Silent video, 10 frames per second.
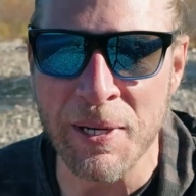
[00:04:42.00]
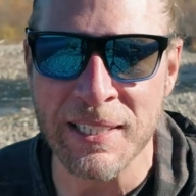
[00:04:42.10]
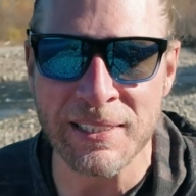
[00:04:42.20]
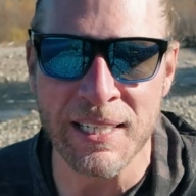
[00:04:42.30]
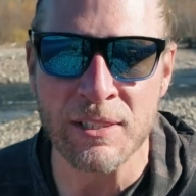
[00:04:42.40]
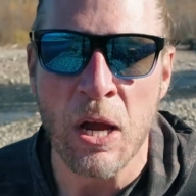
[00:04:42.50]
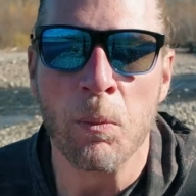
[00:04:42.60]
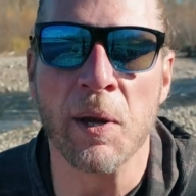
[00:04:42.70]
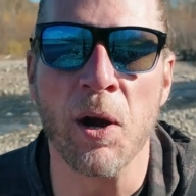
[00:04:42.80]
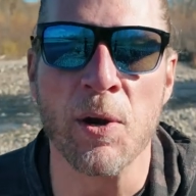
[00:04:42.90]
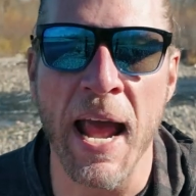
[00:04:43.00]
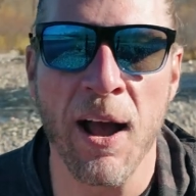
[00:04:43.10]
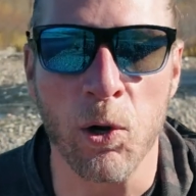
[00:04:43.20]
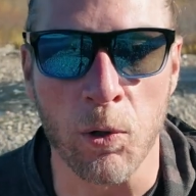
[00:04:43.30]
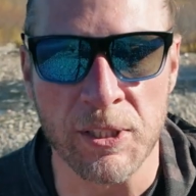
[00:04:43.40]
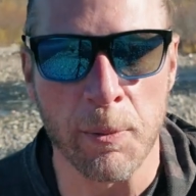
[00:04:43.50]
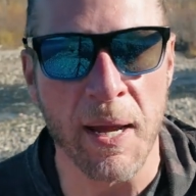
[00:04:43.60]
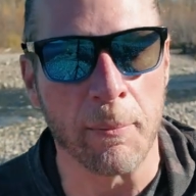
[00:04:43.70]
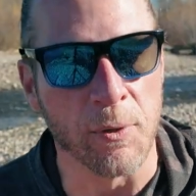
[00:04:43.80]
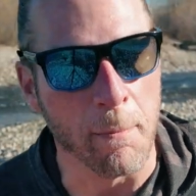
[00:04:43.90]
means is we are now going to
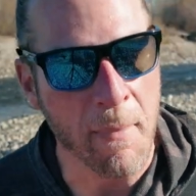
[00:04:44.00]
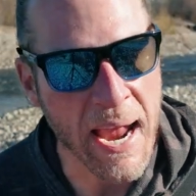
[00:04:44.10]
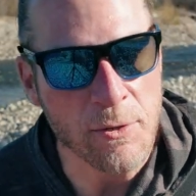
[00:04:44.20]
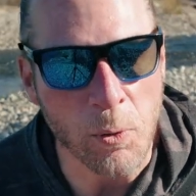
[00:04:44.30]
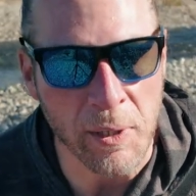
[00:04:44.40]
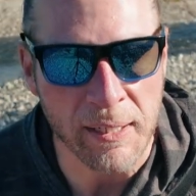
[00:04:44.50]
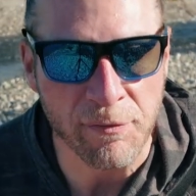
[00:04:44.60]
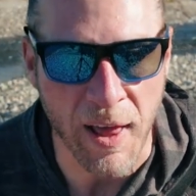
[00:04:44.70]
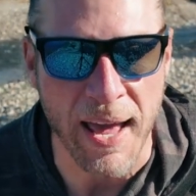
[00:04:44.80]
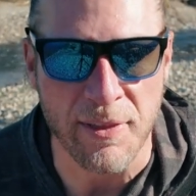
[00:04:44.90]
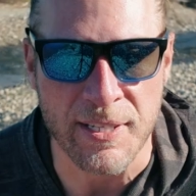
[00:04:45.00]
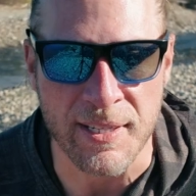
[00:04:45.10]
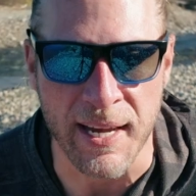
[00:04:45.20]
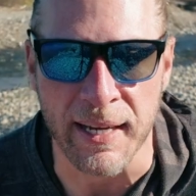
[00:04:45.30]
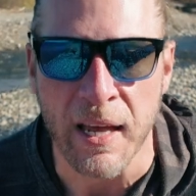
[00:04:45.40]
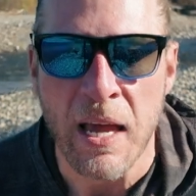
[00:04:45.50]
be able to manually fly this thing